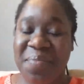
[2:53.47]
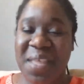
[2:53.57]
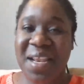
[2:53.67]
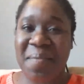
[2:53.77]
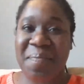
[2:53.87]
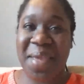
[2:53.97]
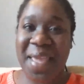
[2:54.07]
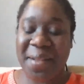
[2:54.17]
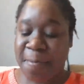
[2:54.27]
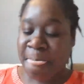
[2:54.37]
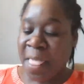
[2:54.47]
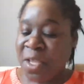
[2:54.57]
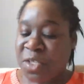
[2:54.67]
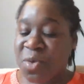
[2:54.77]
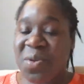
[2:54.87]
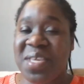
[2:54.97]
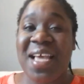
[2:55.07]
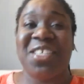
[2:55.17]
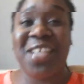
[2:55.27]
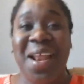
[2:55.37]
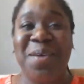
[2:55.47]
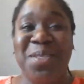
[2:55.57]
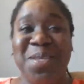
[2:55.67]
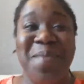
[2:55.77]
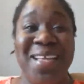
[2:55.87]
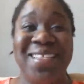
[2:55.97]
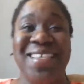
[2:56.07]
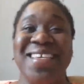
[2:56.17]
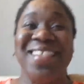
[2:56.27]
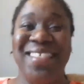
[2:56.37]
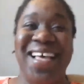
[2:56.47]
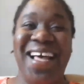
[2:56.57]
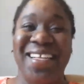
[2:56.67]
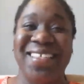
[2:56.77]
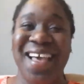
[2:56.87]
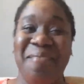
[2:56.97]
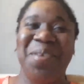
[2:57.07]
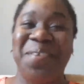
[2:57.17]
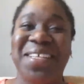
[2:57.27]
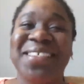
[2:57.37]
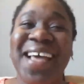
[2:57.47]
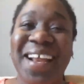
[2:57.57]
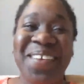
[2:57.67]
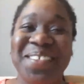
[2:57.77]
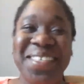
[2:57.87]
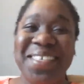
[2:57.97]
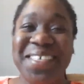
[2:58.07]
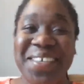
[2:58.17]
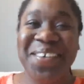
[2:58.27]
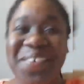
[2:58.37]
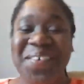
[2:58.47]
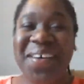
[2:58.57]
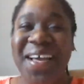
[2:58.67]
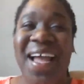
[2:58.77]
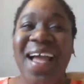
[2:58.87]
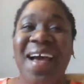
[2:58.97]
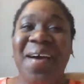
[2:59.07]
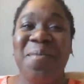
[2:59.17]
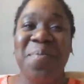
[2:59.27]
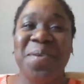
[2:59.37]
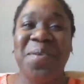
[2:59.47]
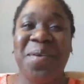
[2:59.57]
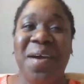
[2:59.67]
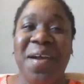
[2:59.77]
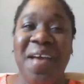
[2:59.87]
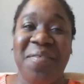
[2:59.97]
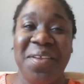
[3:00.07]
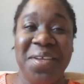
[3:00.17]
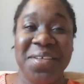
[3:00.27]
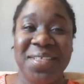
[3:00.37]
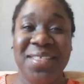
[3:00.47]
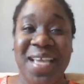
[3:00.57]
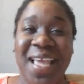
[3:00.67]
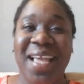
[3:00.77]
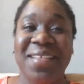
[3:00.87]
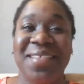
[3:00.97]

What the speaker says: in a bit. So, yes, shout out to my teen son, Samuel. Shout out to you. Hope you are having a good day at